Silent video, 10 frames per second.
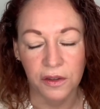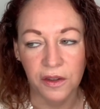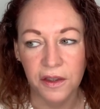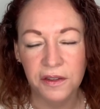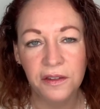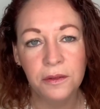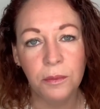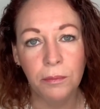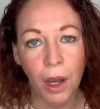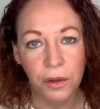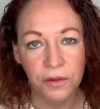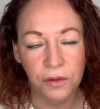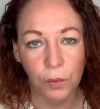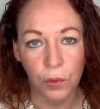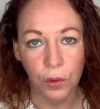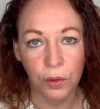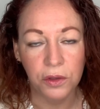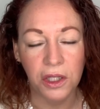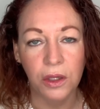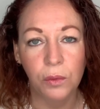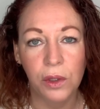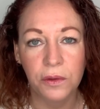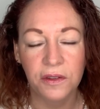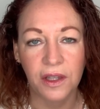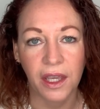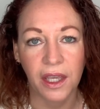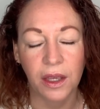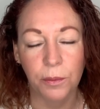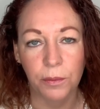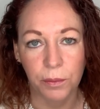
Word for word: So this isn't most worn. You will see